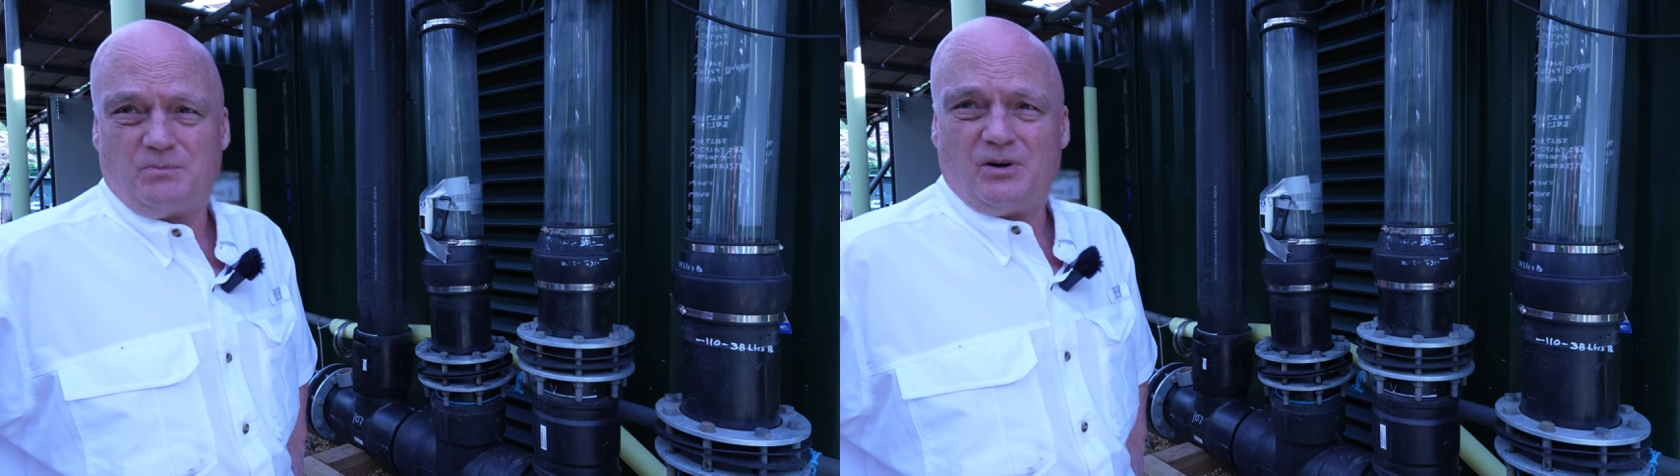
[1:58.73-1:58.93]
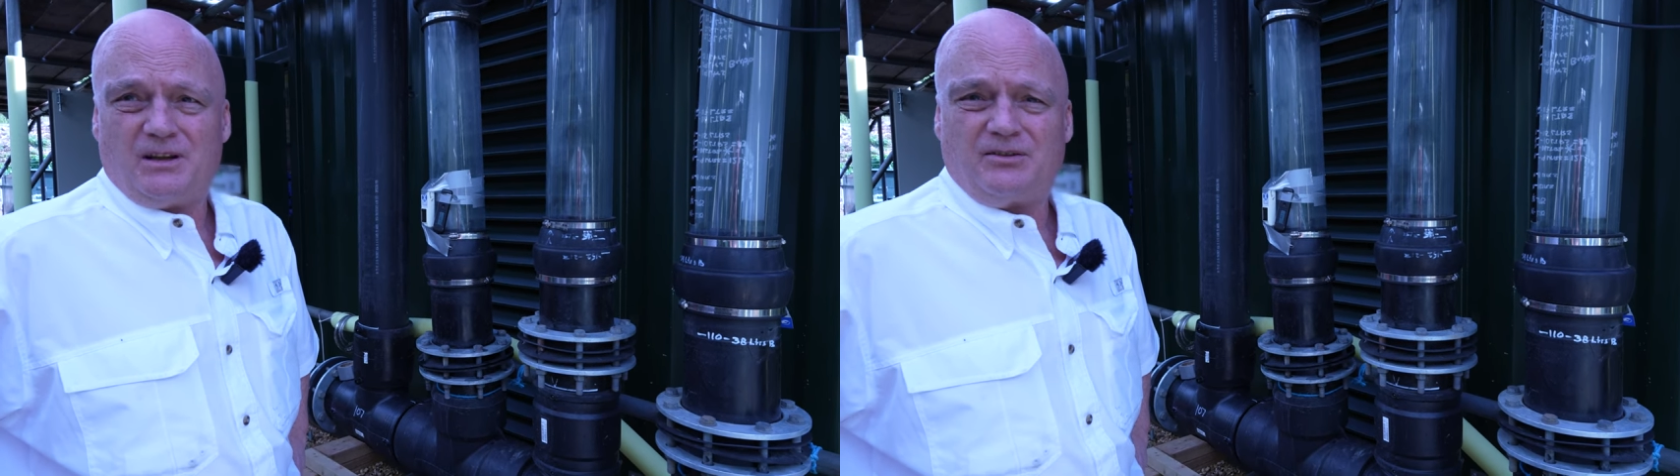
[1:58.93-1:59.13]

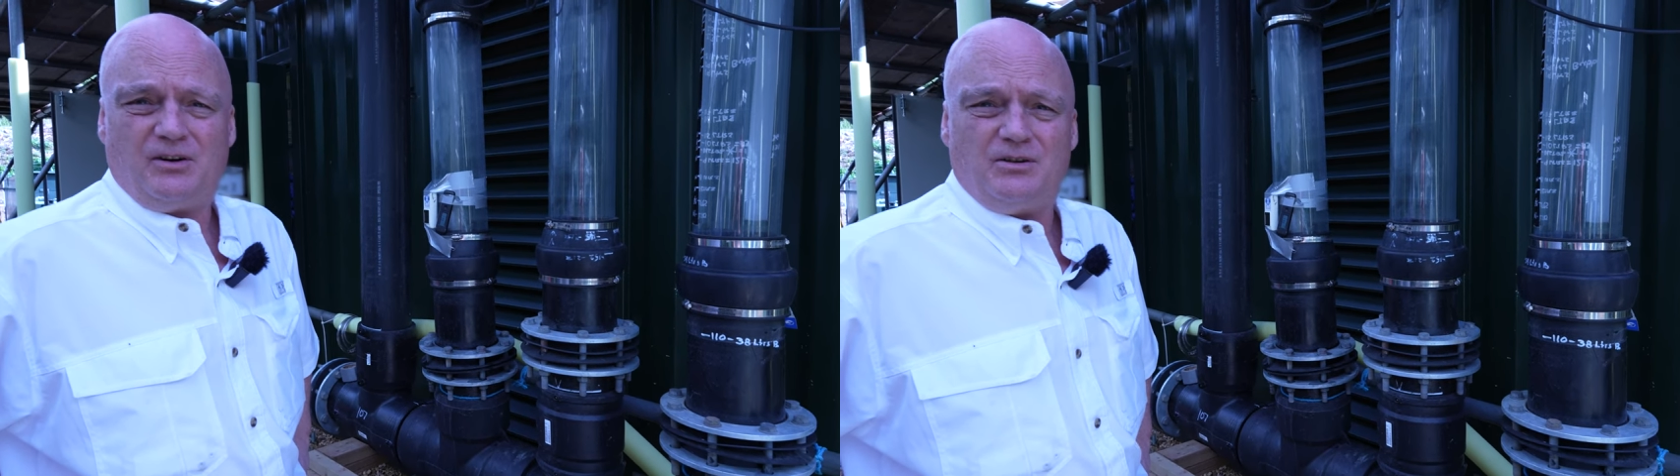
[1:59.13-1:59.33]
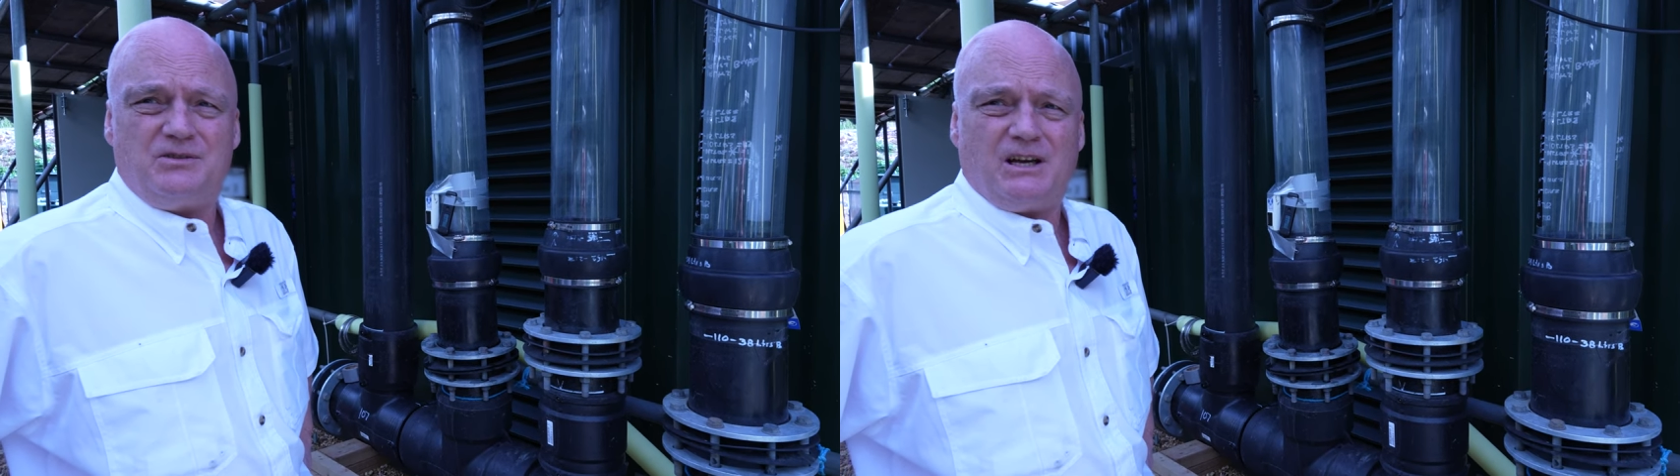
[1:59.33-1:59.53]
putting
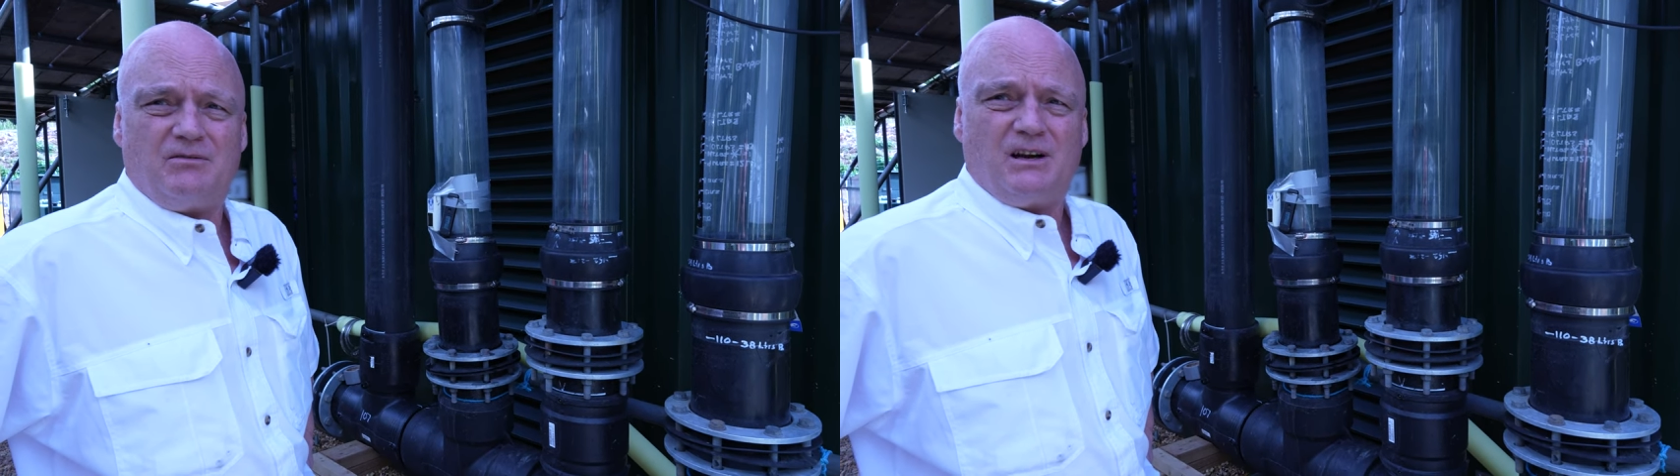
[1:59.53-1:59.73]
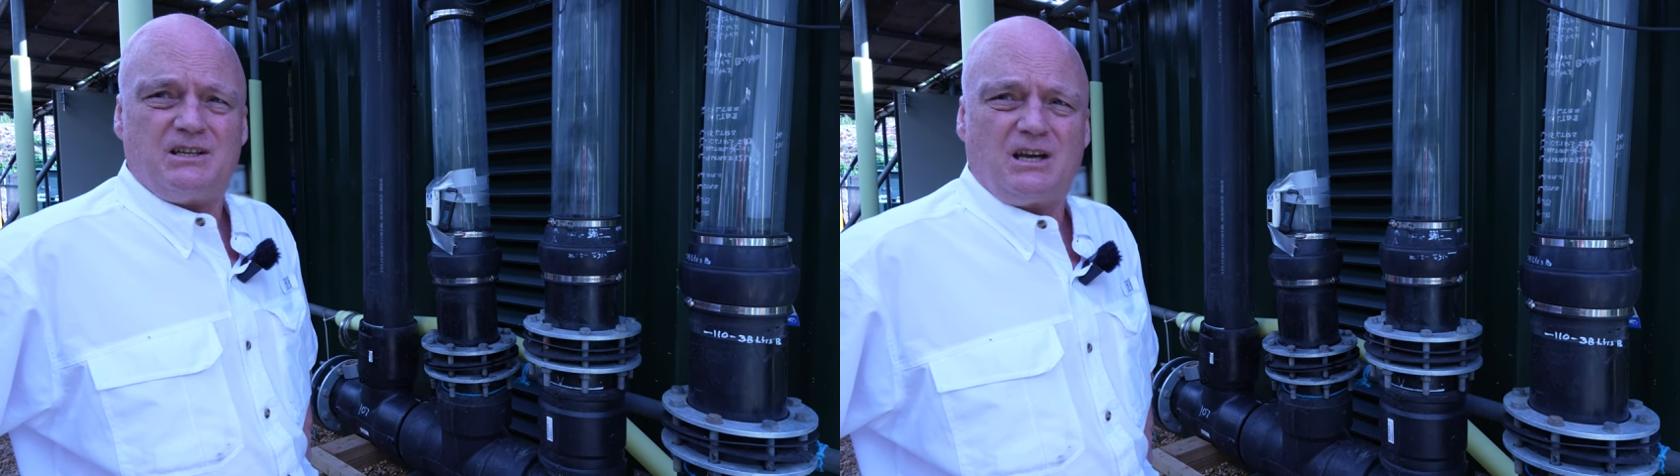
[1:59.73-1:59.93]
through
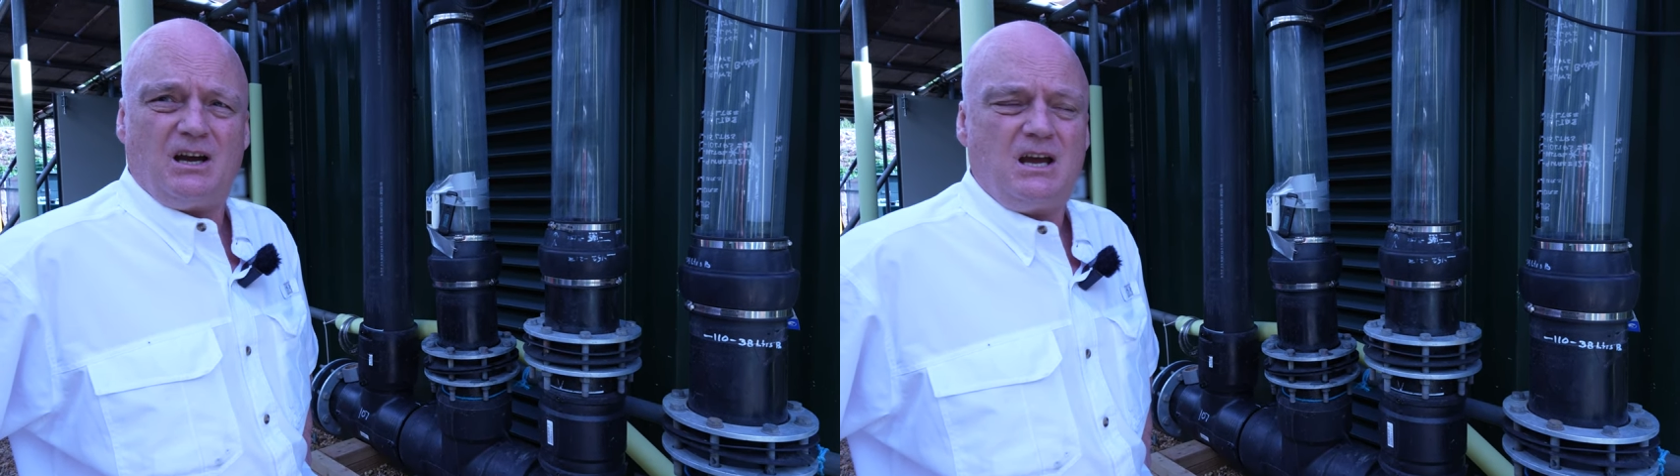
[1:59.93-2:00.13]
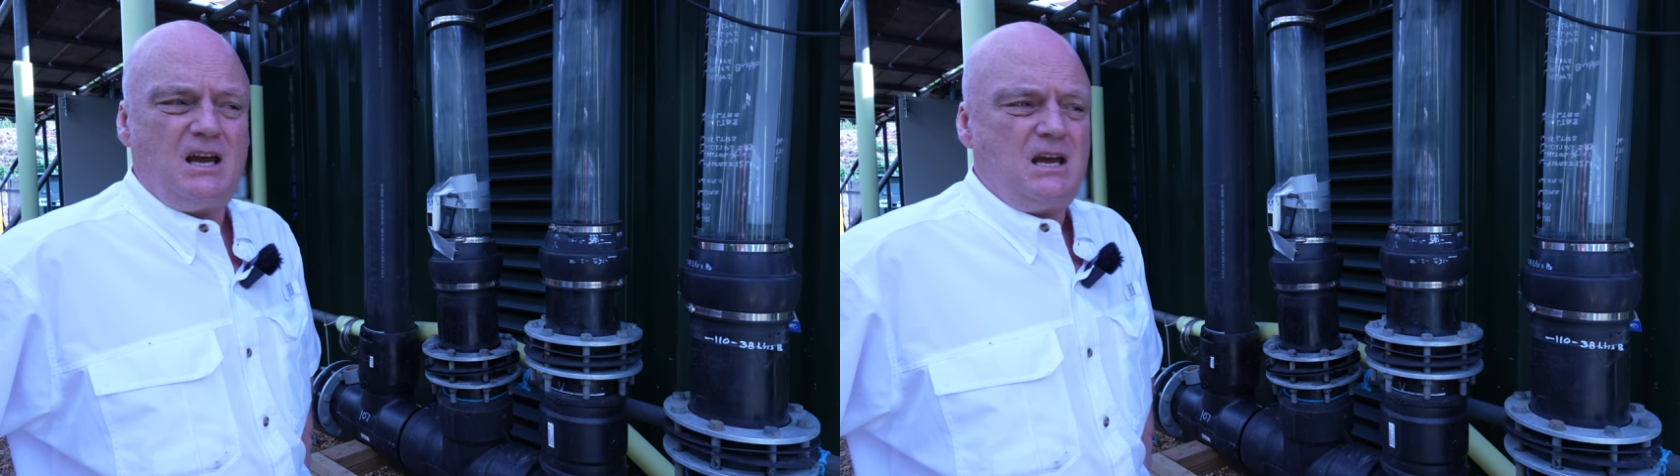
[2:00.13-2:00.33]
generally.
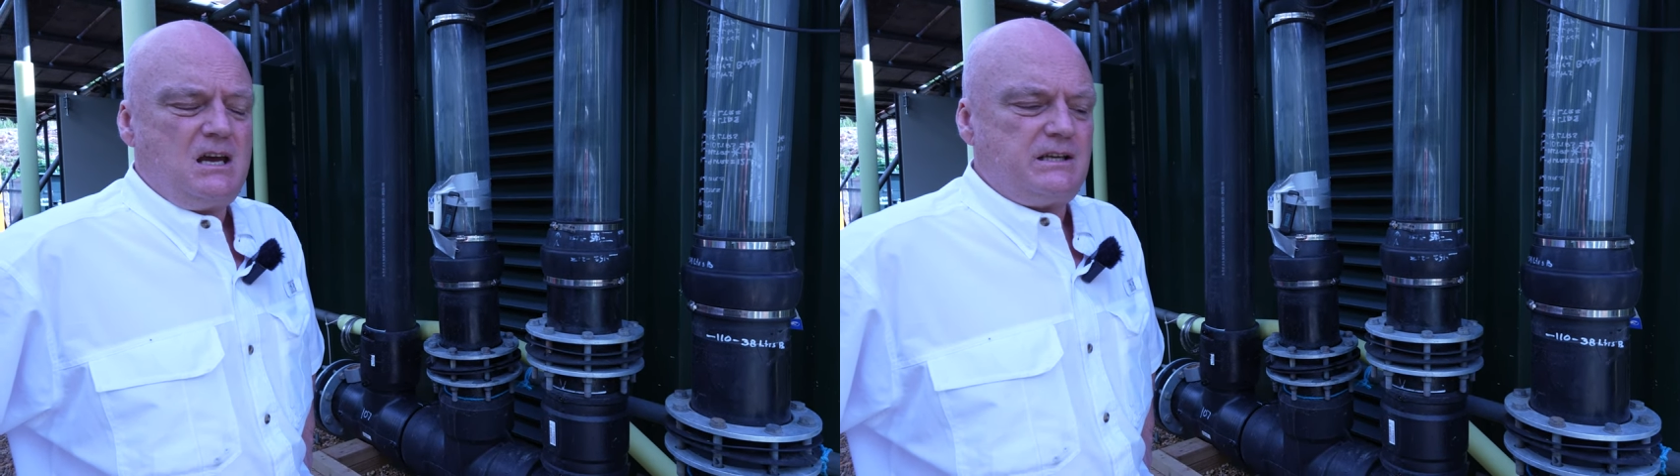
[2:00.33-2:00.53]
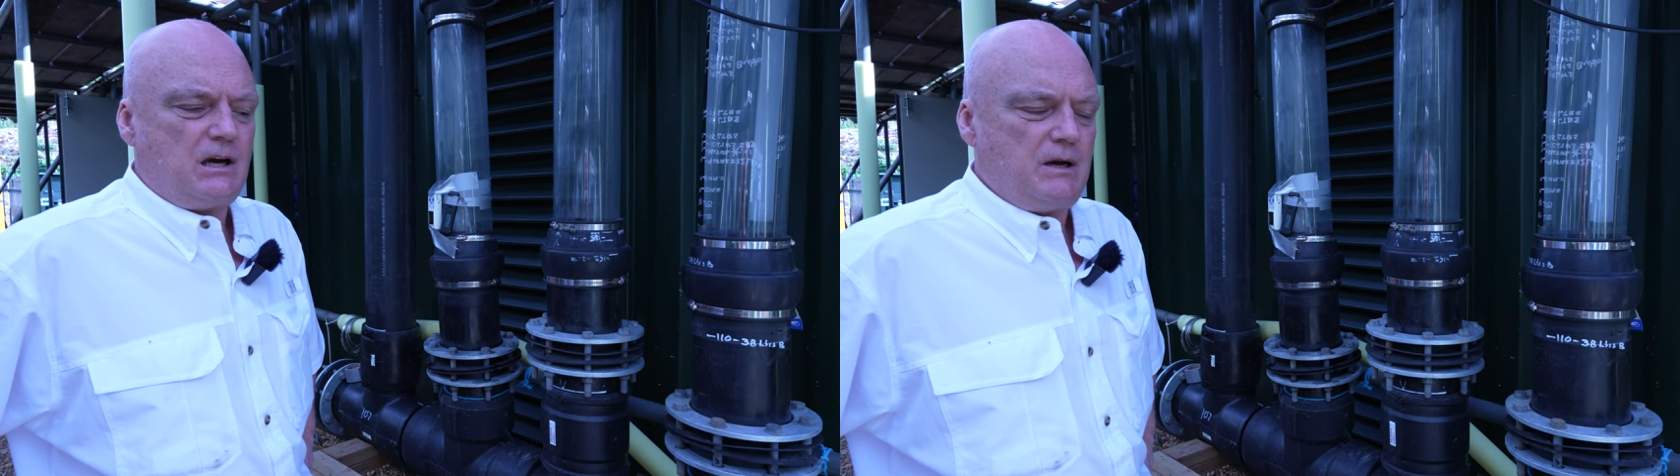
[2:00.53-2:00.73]
So,
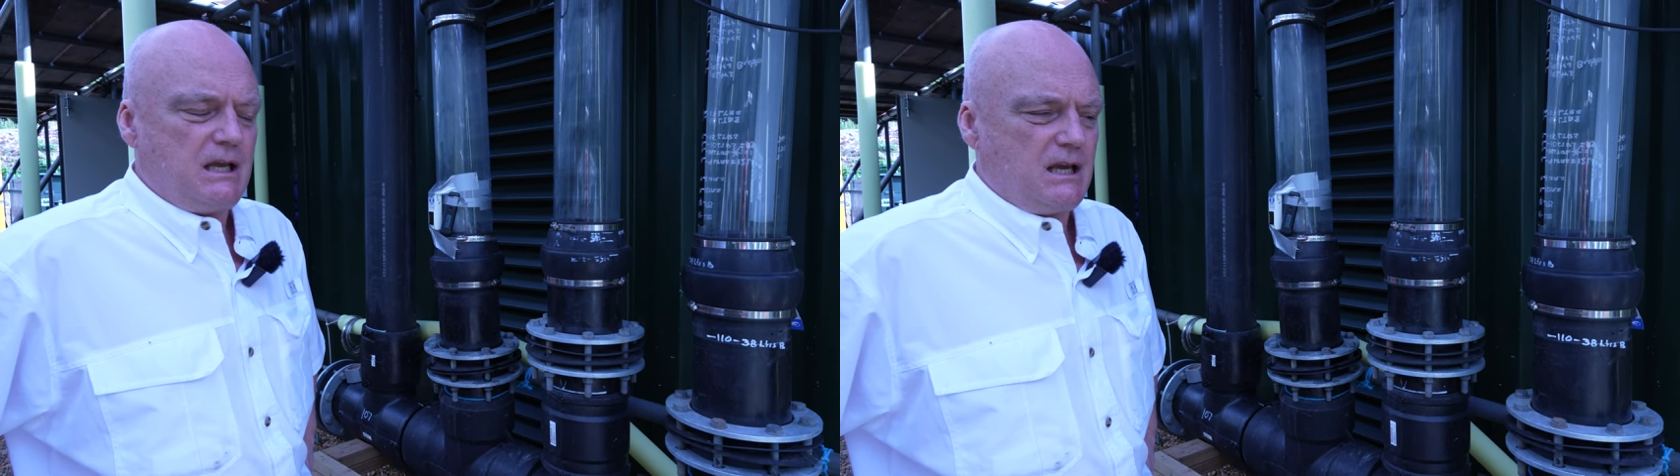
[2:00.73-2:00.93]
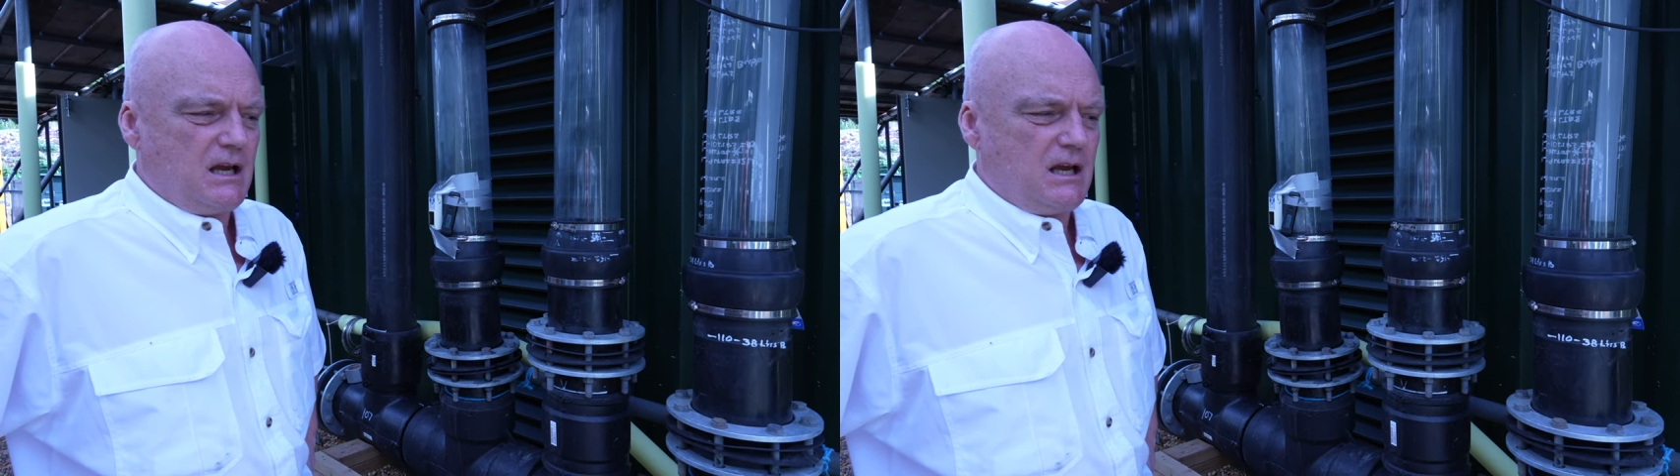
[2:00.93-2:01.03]
so it,